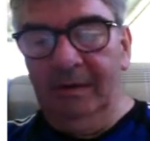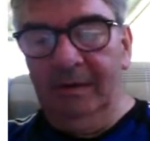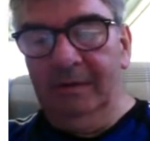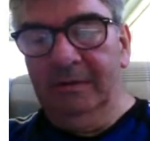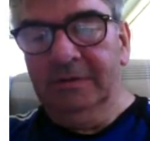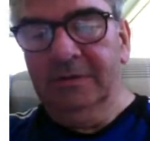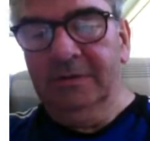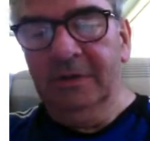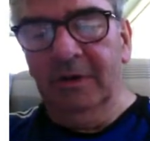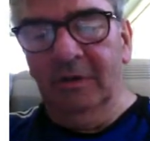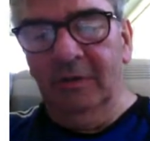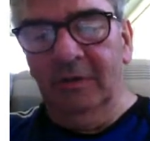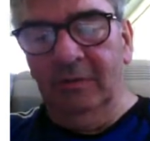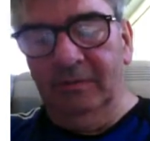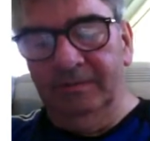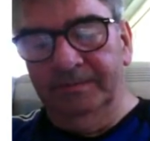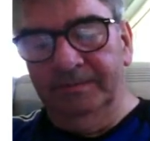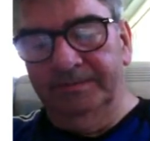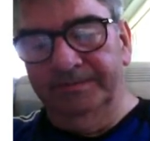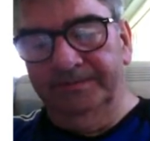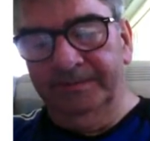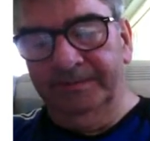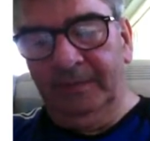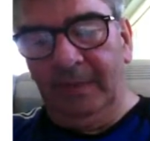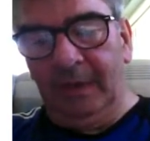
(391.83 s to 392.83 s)
So
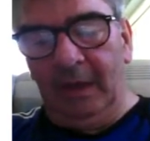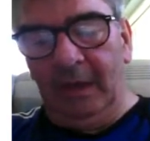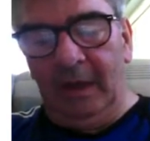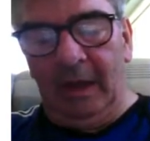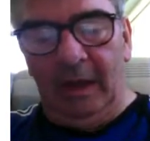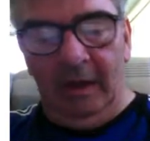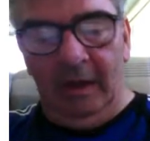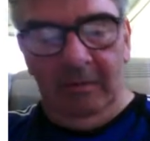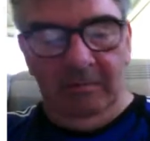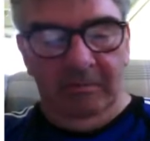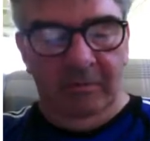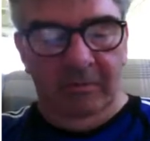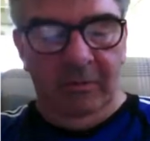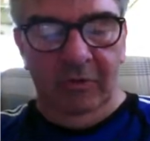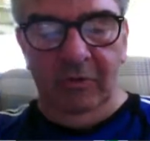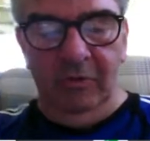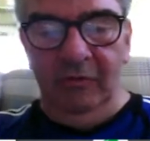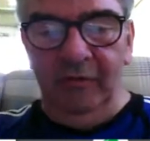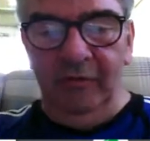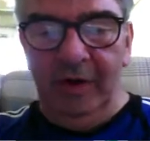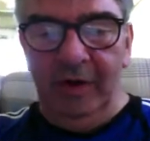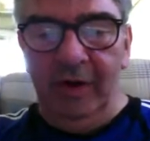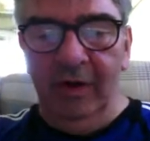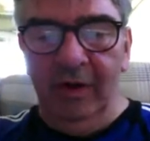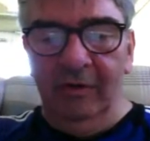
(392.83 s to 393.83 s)

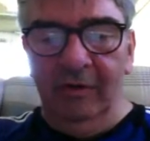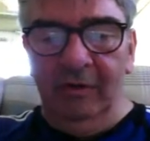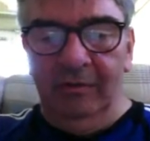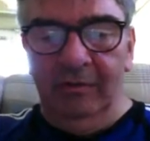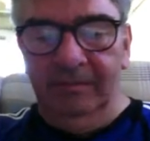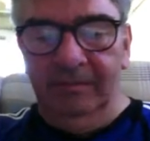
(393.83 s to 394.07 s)
moving on.